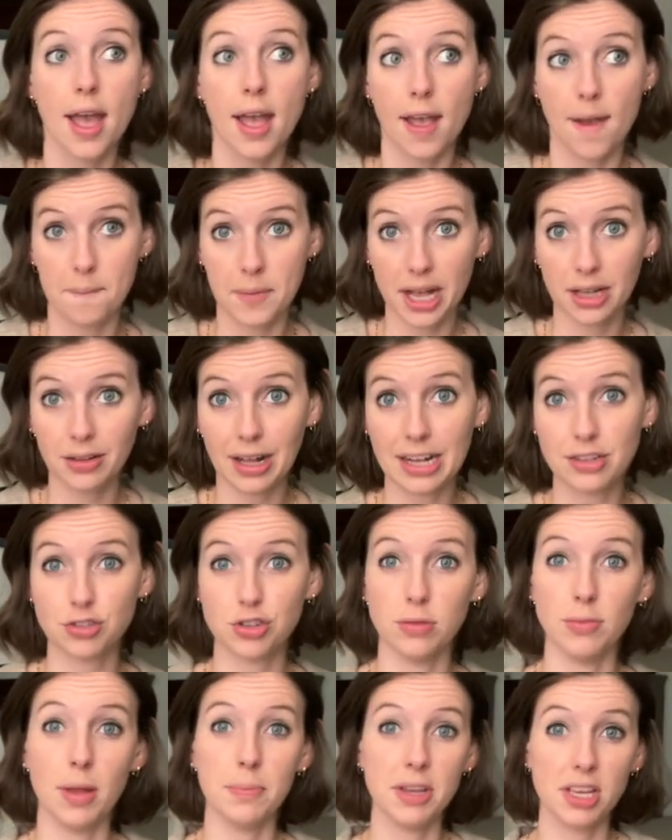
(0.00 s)
in my
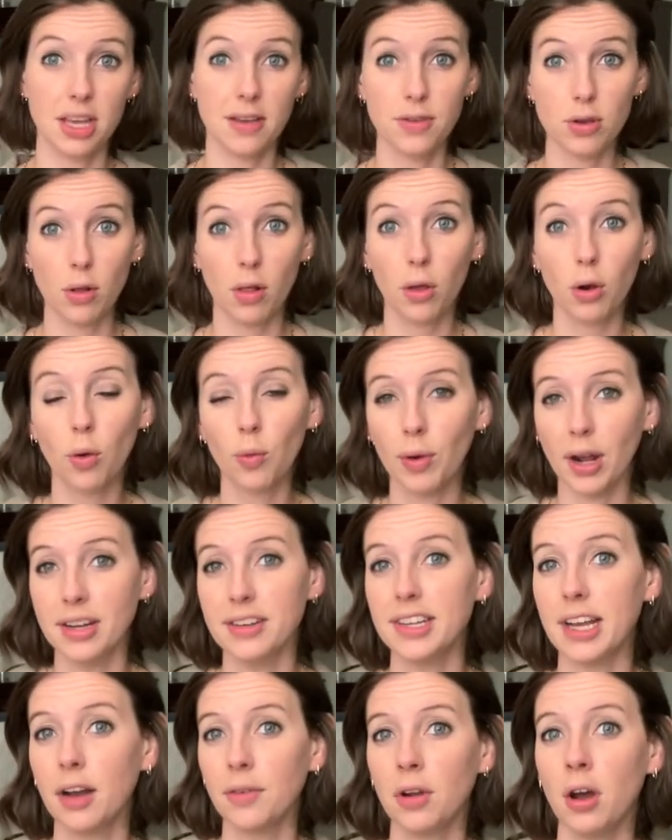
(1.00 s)
classroom. Let me give you a little
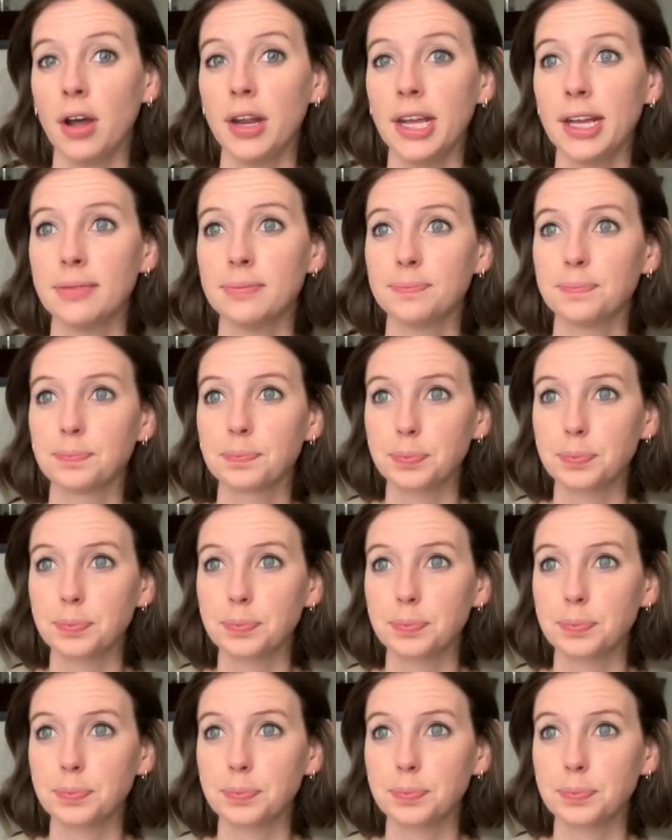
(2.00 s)
rundown on it.